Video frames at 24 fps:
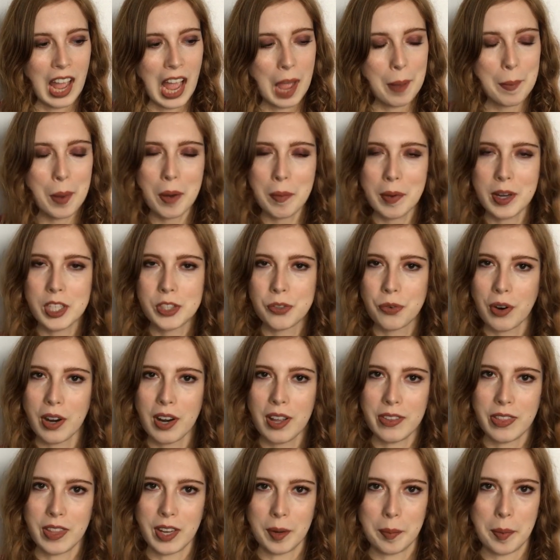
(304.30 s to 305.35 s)
I might reach for a
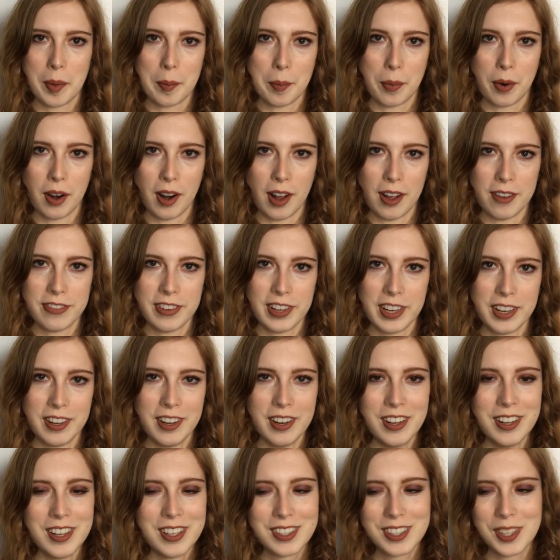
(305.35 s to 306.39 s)
little bit more often.
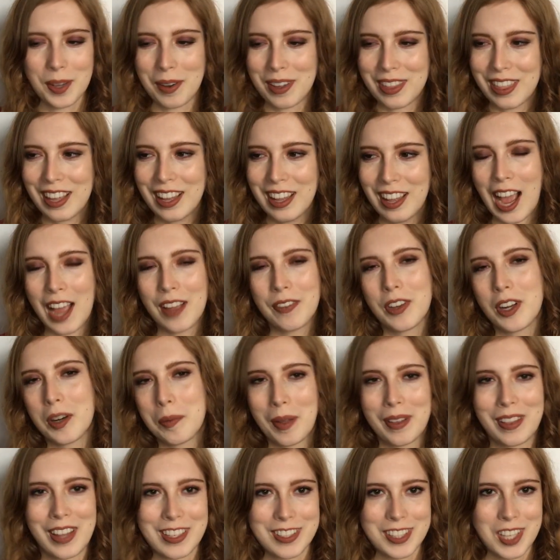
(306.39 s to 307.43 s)
So I think I've learned
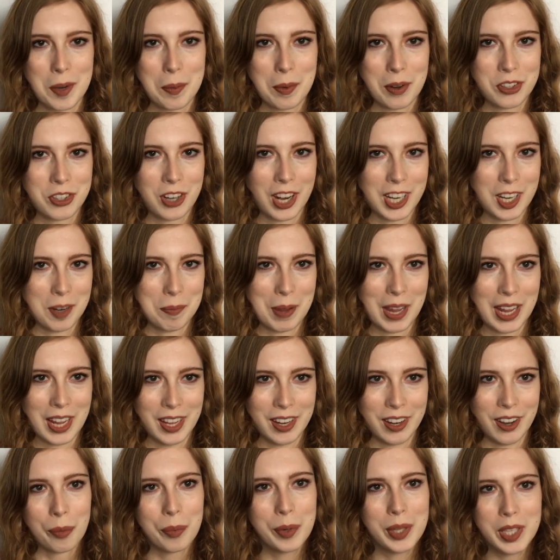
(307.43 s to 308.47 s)
my lesson about trying to
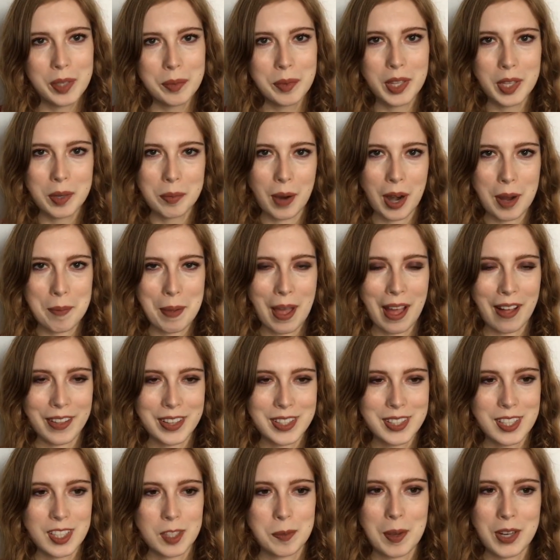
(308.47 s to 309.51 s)
pan really, really bright
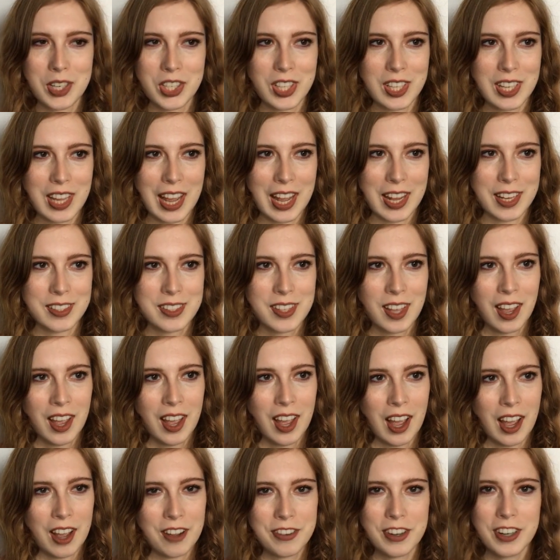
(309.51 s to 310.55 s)
palettes, especially as
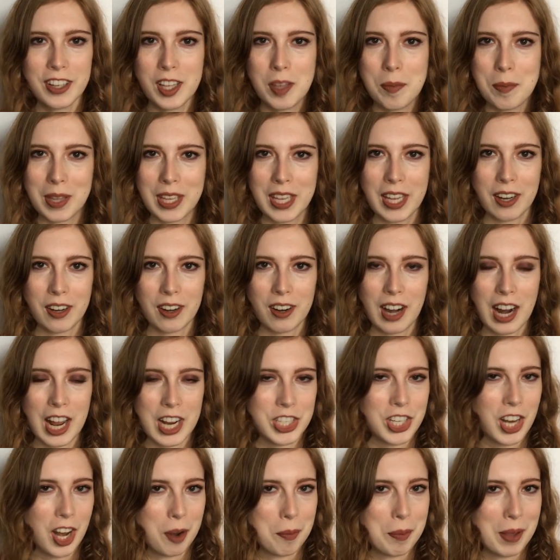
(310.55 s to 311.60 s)
a fairly beginner
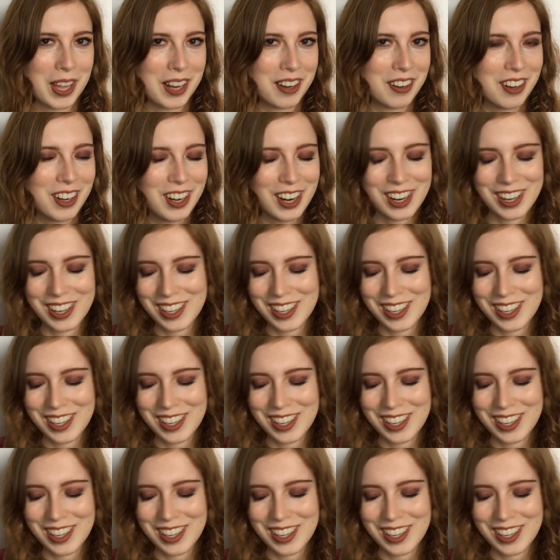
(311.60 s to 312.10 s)
eyeshadow panner.